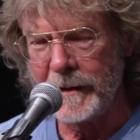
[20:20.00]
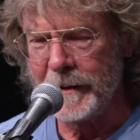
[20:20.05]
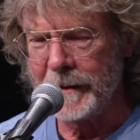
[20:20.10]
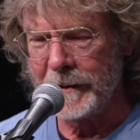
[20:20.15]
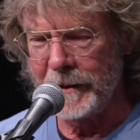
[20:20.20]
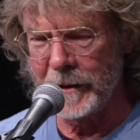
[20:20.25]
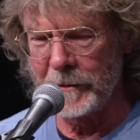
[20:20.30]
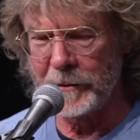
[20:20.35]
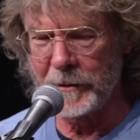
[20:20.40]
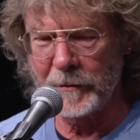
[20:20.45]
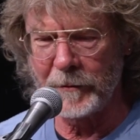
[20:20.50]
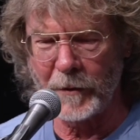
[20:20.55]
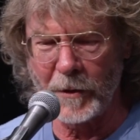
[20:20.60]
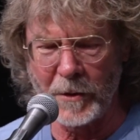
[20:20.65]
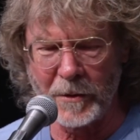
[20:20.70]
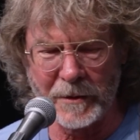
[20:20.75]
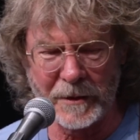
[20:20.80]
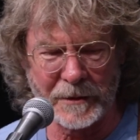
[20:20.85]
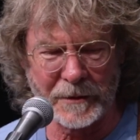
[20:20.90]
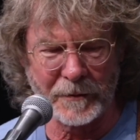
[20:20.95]
there was a
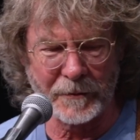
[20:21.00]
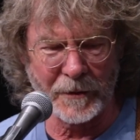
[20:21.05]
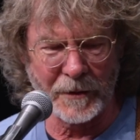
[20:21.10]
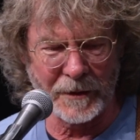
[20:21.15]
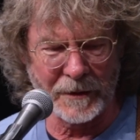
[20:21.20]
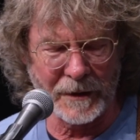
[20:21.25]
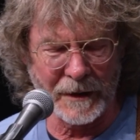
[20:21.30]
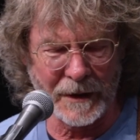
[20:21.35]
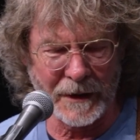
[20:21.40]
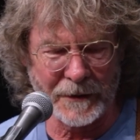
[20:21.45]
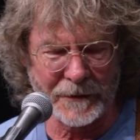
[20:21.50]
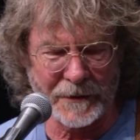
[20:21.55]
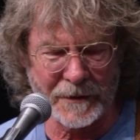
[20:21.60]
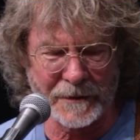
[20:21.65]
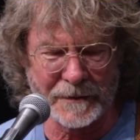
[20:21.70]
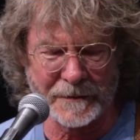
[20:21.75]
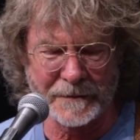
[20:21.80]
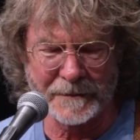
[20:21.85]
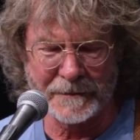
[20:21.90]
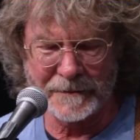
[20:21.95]
phone at the front desk,
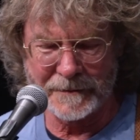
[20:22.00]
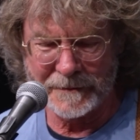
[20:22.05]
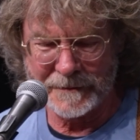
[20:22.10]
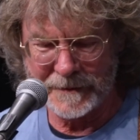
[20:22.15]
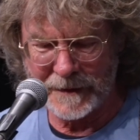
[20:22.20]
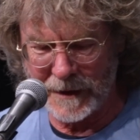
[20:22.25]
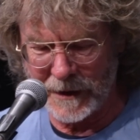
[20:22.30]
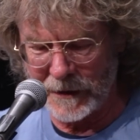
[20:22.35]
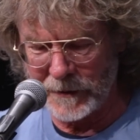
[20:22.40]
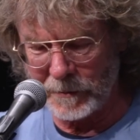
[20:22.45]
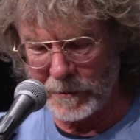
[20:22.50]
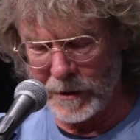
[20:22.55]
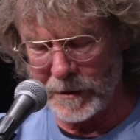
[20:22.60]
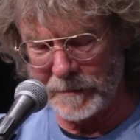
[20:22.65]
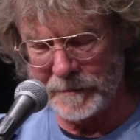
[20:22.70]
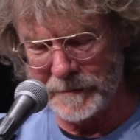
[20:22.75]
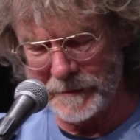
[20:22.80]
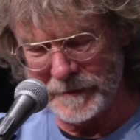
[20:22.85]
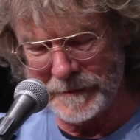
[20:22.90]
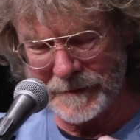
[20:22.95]
and
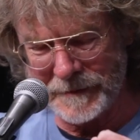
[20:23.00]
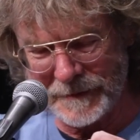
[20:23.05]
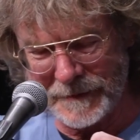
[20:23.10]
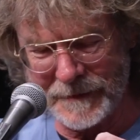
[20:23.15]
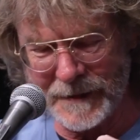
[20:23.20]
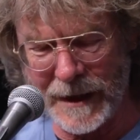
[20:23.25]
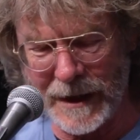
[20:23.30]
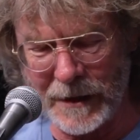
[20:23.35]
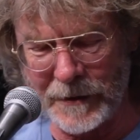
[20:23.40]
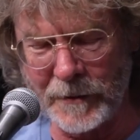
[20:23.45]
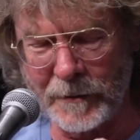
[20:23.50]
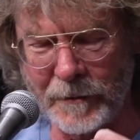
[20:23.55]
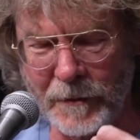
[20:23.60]
Oswald dials the